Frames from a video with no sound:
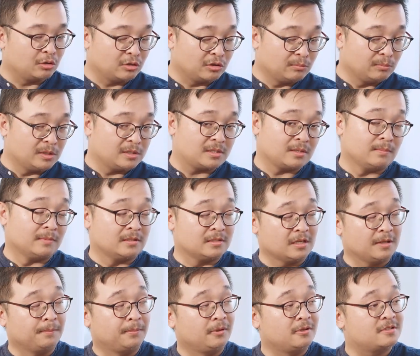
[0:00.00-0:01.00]
you give me some
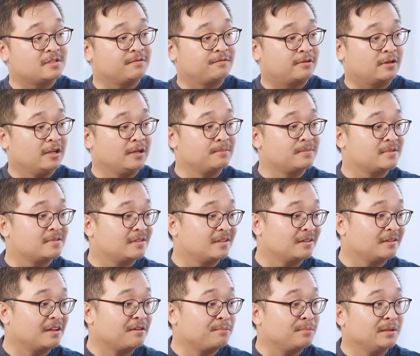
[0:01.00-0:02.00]
examples of clubs
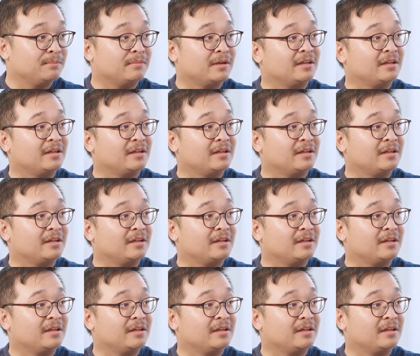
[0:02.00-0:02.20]
that have been